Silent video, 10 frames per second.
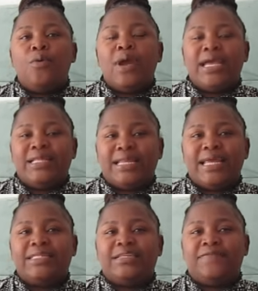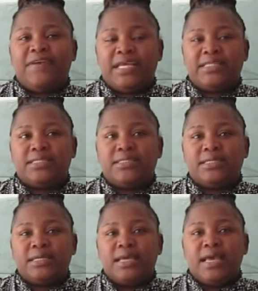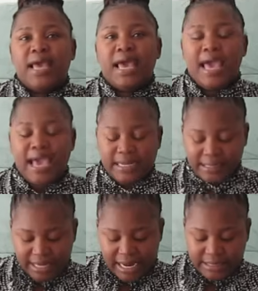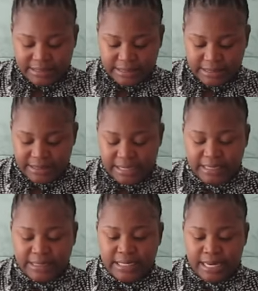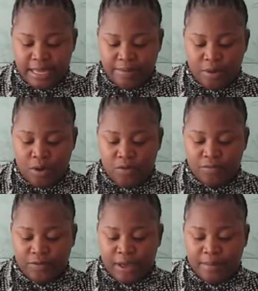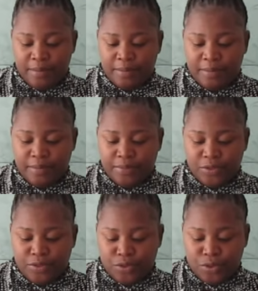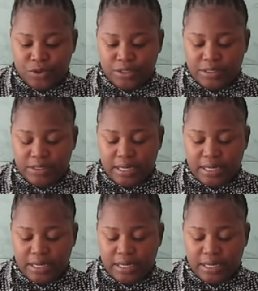Adrian Devet, and I didn't get the name of the third